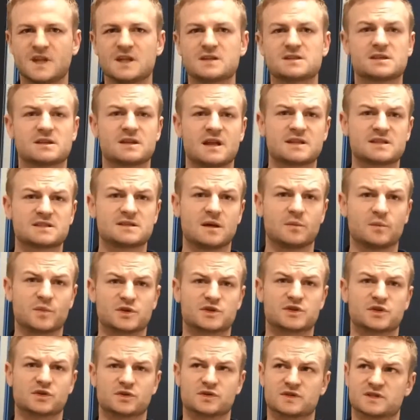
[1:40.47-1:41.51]
So that's number
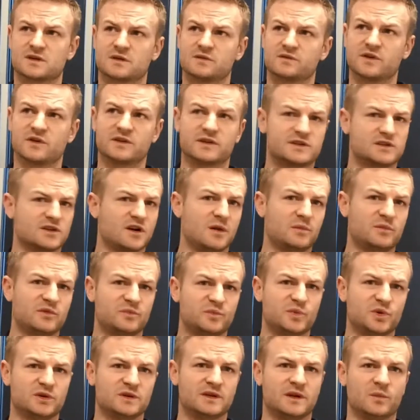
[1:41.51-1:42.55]
2. So we've got the type
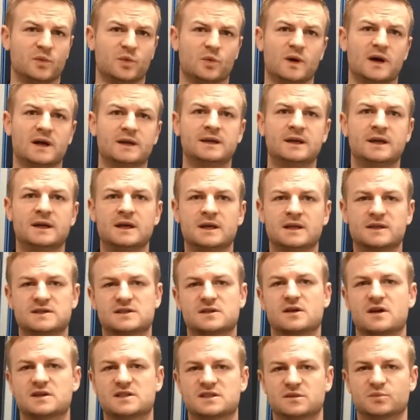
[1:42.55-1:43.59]
of boot, number 1,
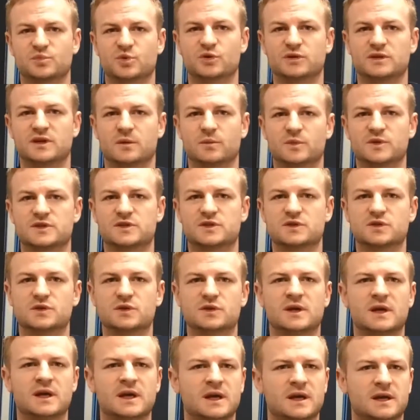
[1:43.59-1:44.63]
size of the boot, number
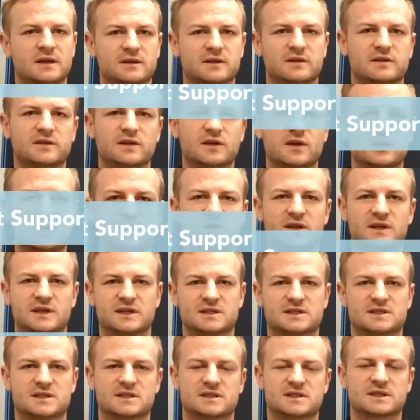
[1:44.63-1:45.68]
2. The third thing
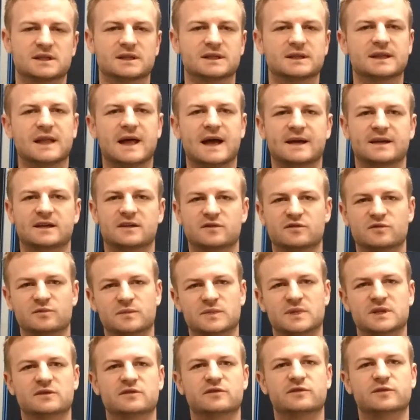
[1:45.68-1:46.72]
is just the lack of
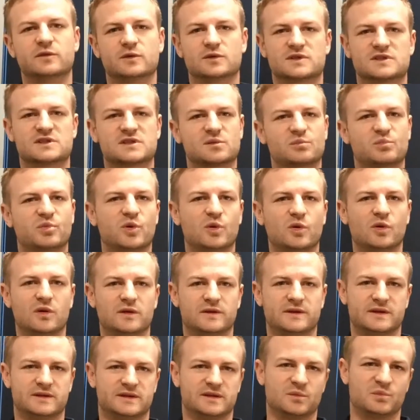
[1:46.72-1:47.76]
midfoot
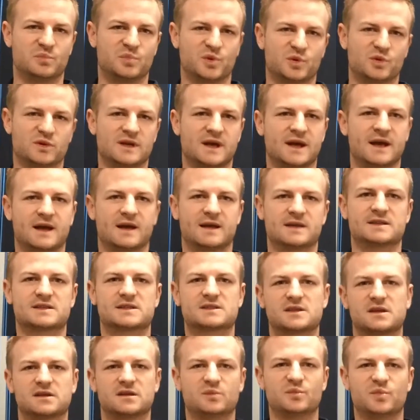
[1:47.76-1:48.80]
support that the boot has.
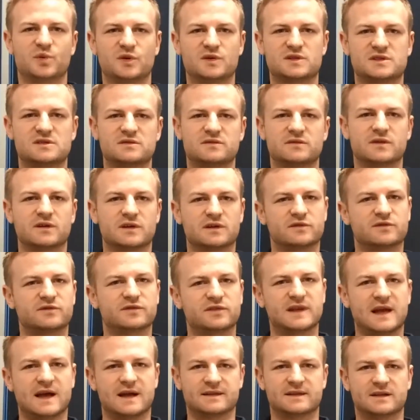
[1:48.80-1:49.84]
So the boots are very
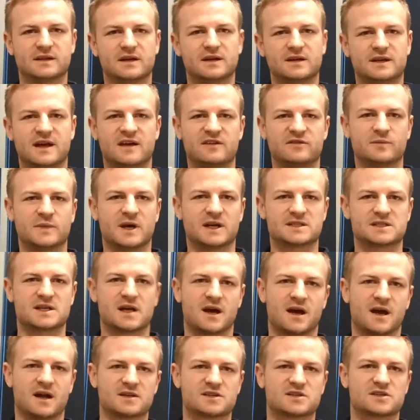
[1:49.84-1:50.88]
flat. They don't have much
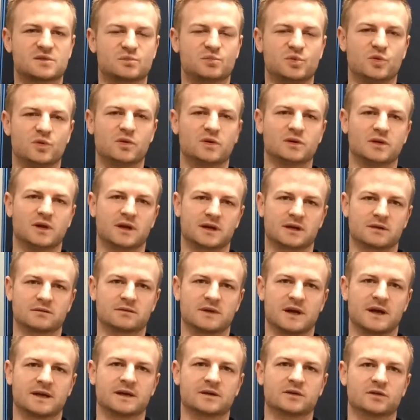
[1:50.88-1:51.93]
arch support like a
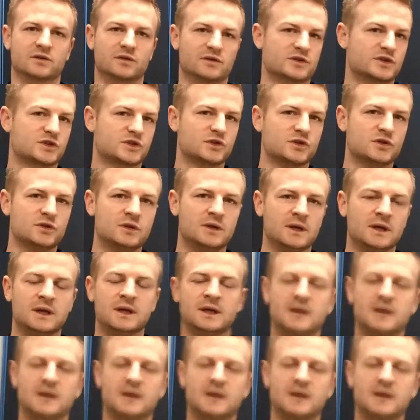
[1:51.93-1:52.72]
runner or a shoe.